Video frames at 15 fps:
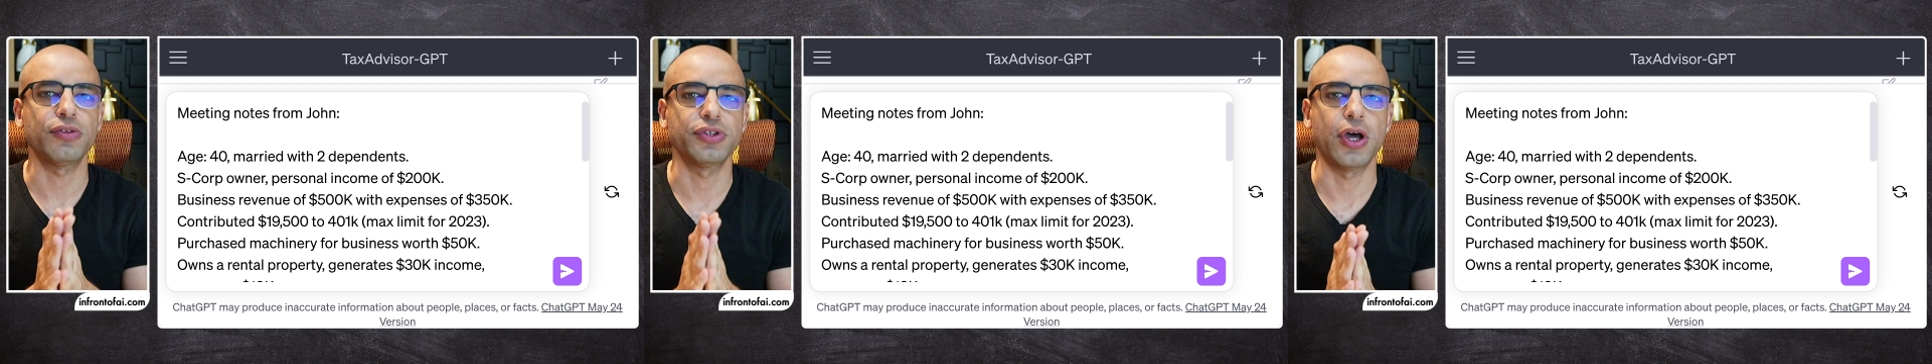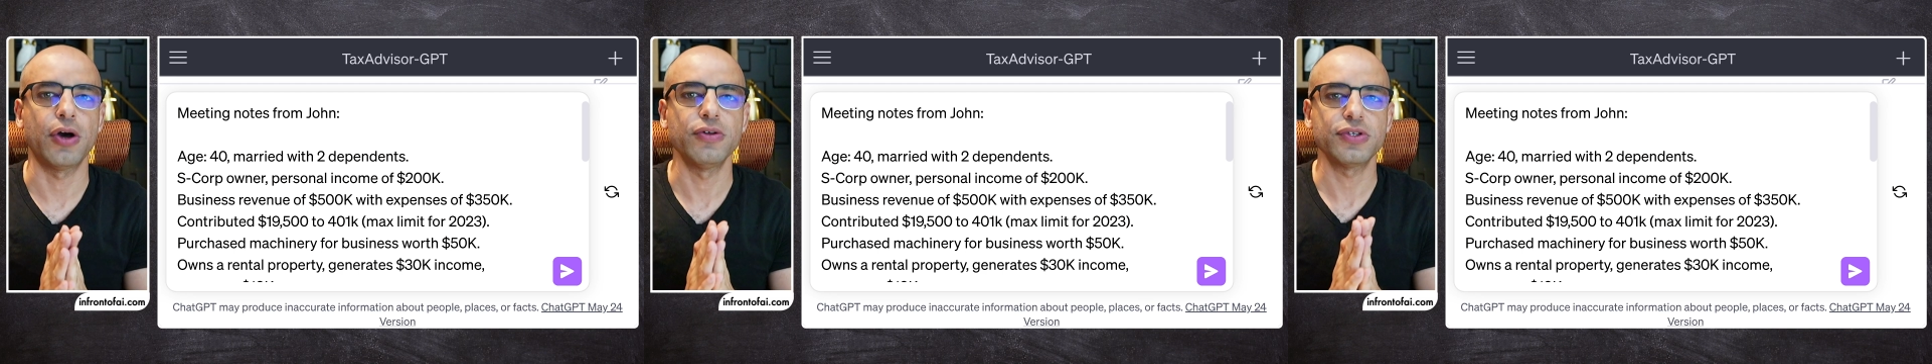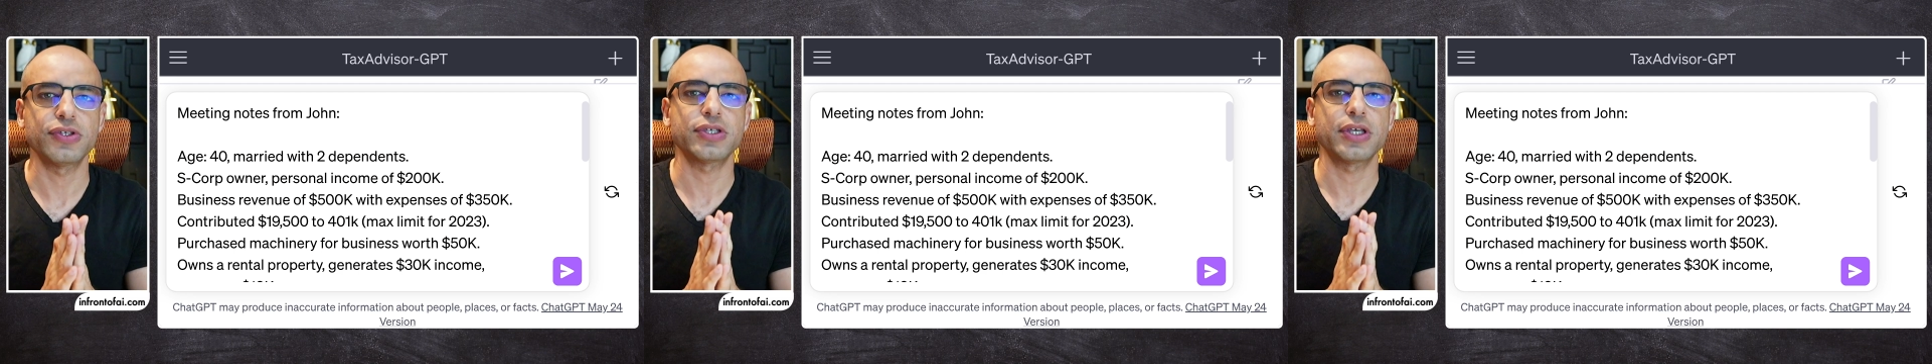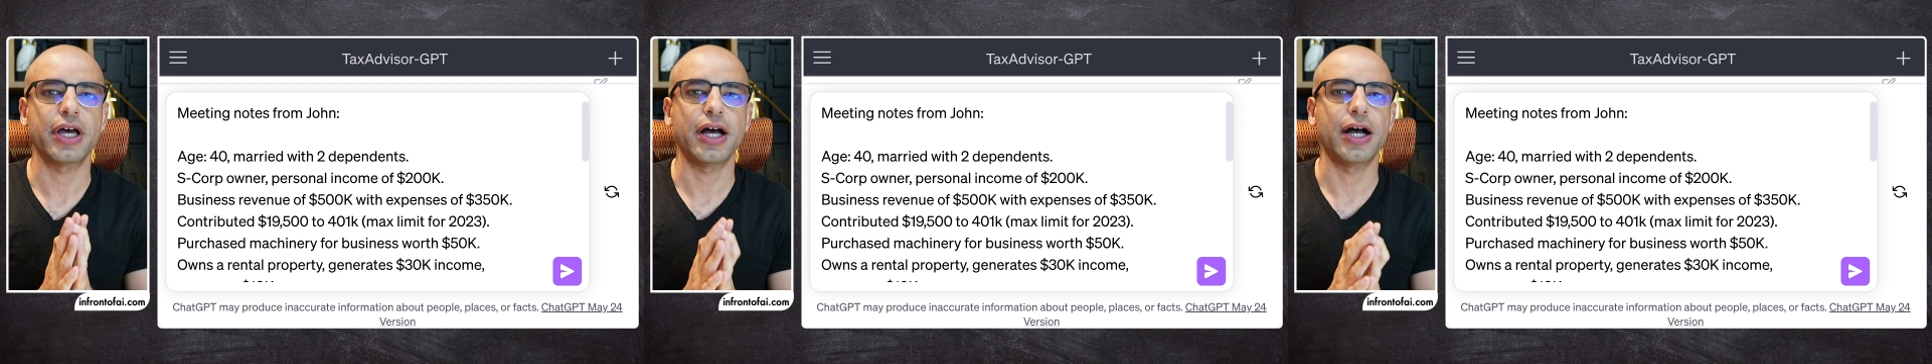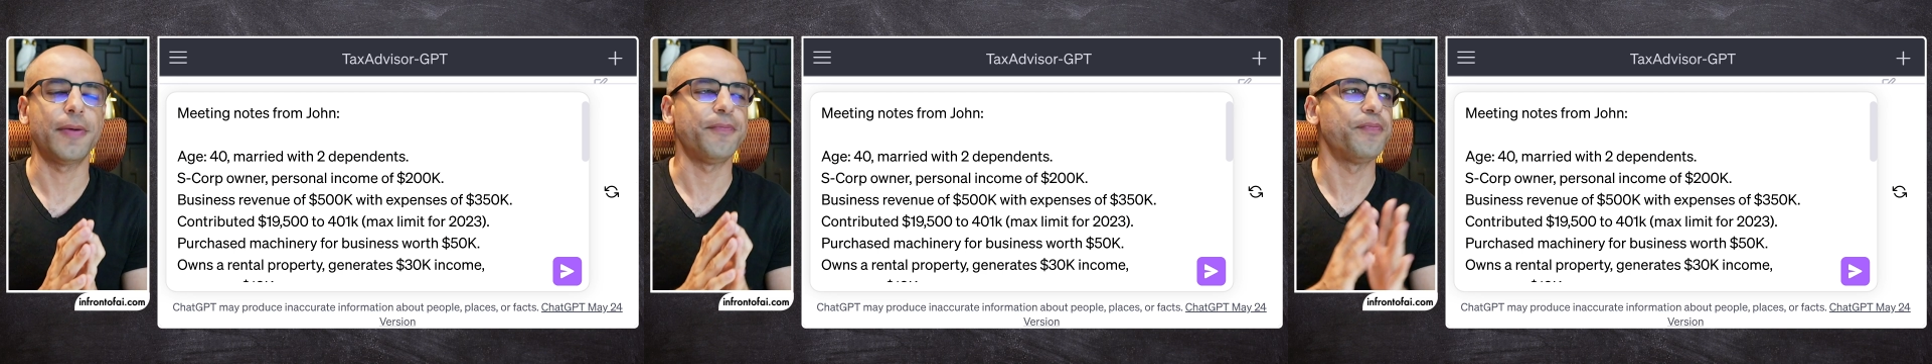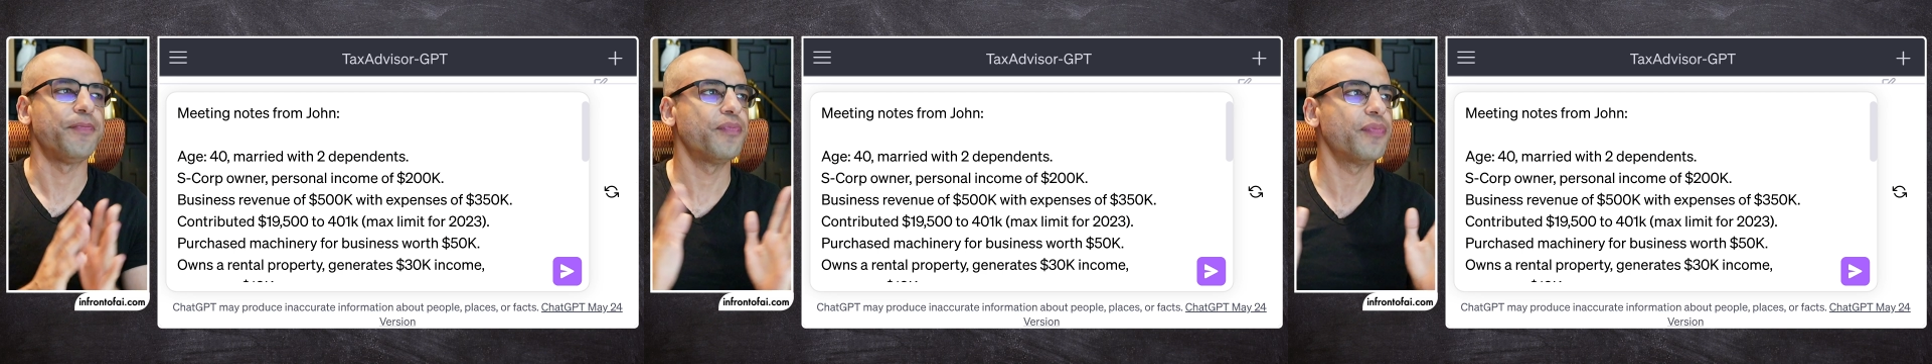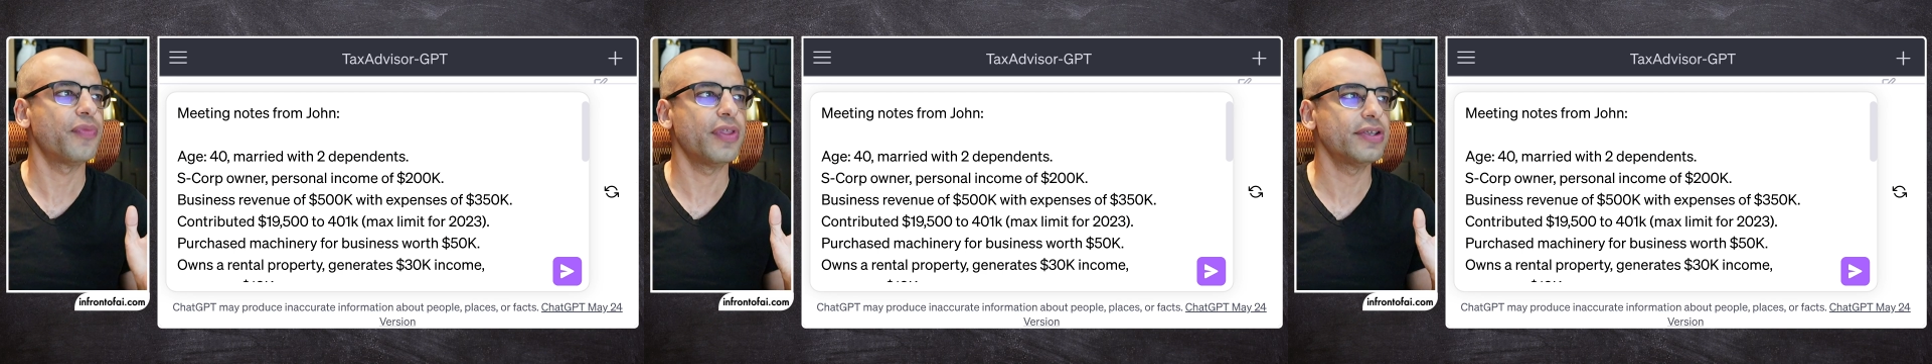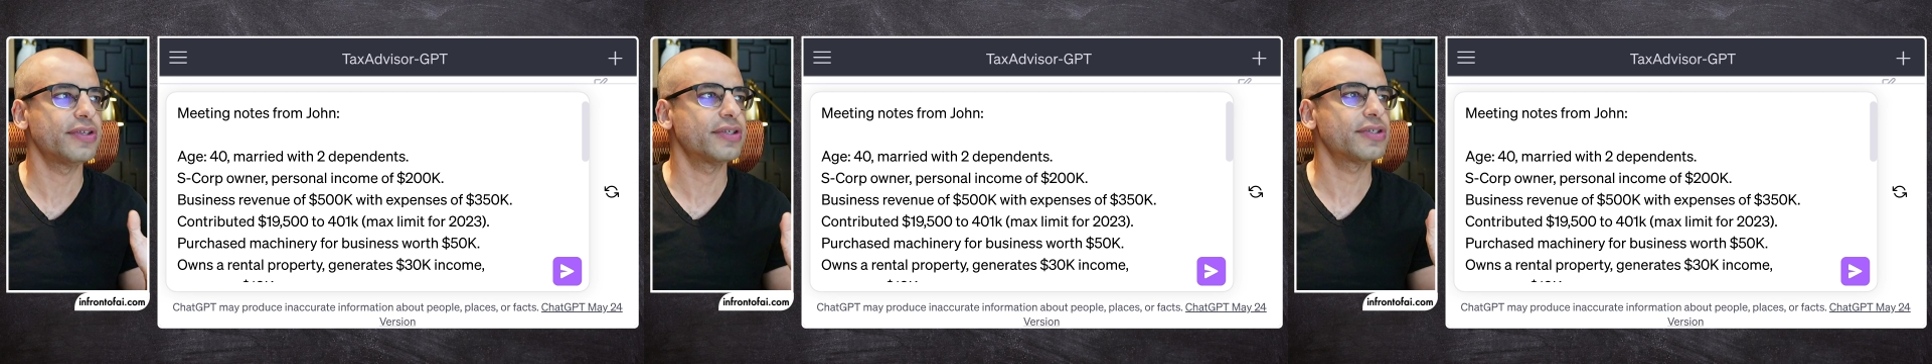notes.
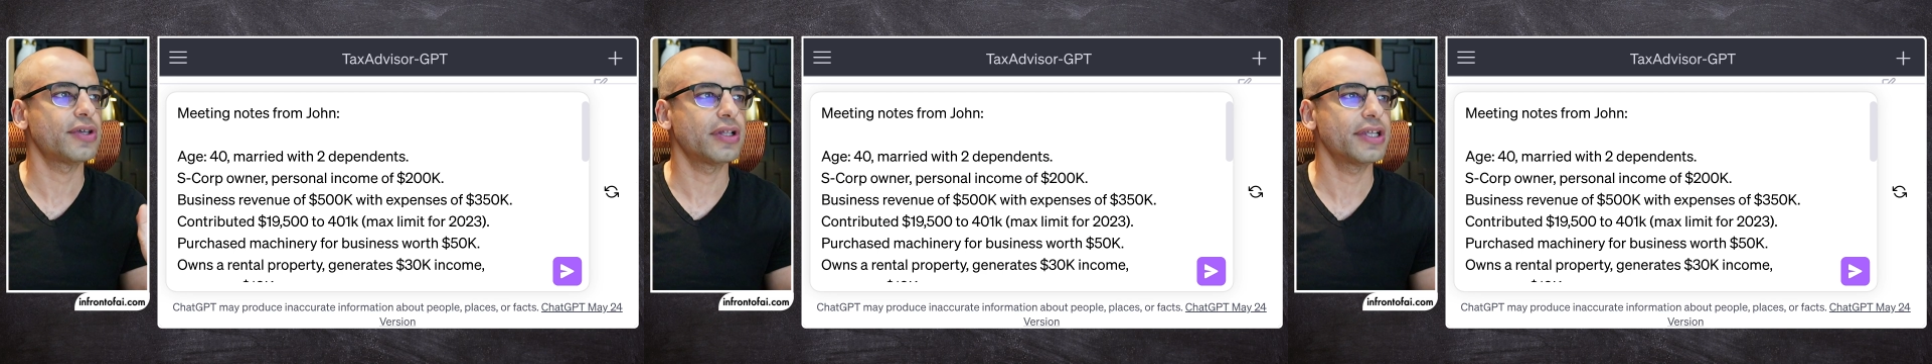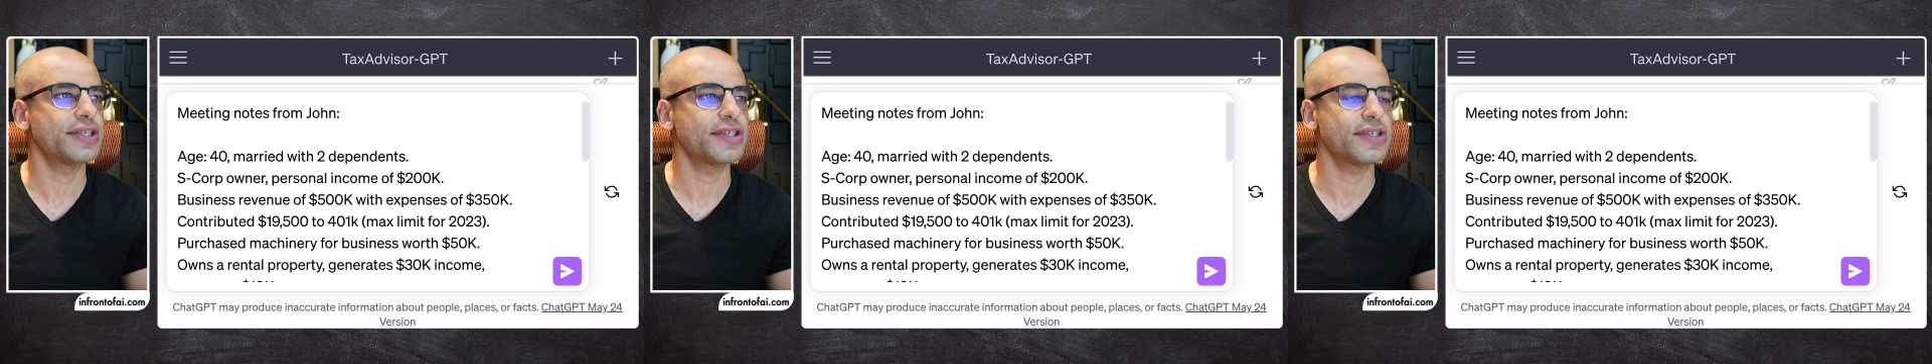So let's